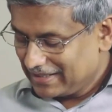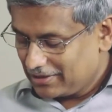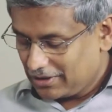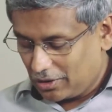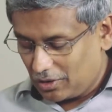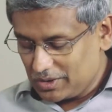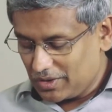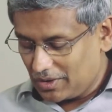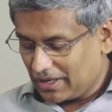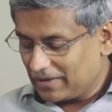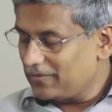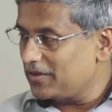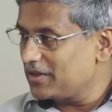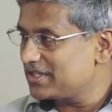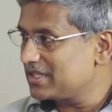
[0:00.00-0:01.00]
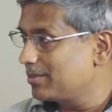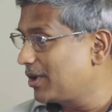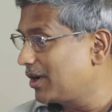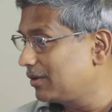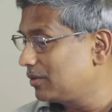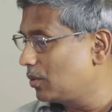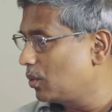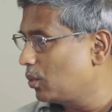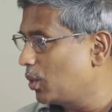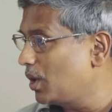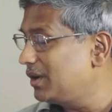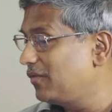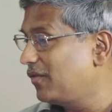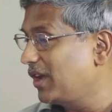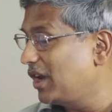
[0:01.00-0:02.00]
They are also confused about
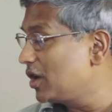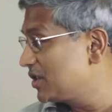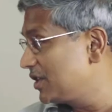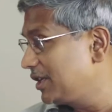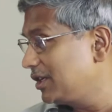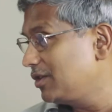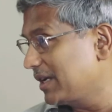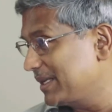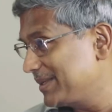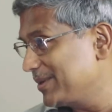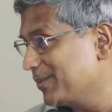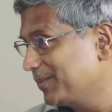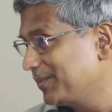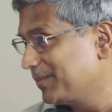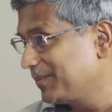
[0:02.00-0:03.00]
what velocity to assume,